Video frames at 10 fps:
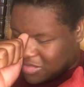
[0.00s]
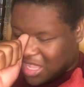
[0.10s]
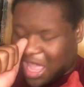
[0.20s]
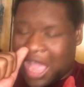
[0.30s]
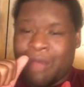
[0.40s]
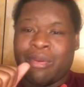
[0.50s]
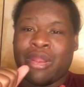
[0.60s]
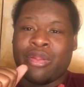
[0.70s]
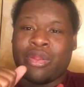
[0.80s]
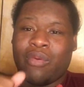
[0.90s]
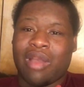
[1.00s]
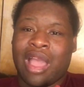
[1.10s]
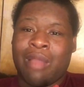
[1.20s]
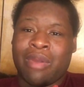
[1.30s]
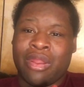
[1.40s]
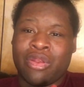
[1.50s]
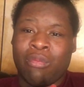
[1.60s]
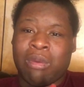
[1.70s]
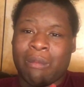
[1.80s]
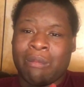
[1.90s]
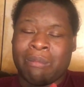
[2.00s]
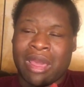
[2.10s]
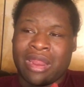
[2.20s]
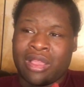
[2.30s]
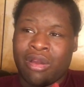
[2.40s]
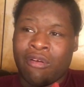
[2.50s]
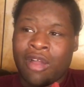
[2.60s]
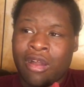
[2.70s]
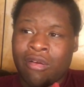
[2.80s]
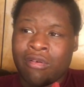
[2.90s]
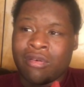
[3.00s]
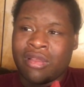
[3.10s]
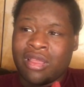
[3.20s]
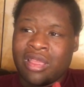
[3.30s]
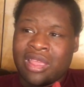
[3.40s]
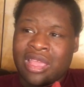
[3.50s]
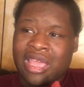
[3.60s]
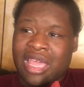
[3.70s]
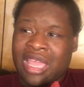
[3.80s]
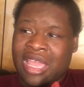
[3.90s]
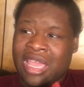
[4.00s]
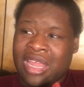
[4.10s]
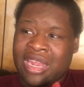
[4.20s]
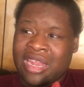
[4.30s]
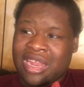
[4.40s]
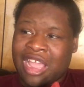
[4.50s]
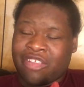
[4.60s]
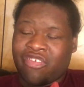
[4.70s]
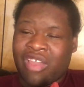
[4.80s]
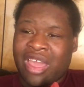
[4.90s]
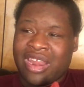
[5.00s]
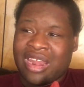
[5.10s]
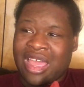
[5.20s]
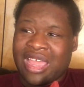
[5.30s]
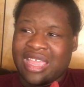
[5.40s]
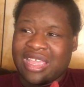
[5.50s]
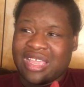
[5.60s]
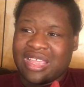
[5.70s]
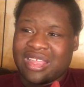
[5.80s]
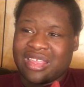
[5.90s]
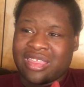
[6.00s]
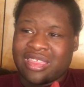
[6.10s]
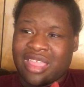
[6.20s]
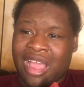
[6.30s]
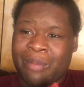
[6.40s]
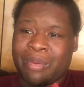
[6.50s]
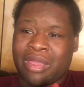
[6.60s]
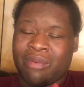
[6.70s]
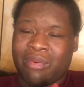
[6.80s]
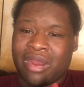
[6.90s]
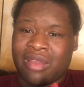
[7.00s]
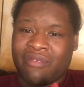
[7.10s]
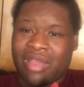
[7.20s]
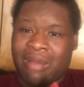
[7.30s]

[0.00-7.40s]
I already knew I already knew what was about to go on, and I tried to like stop it and whatever.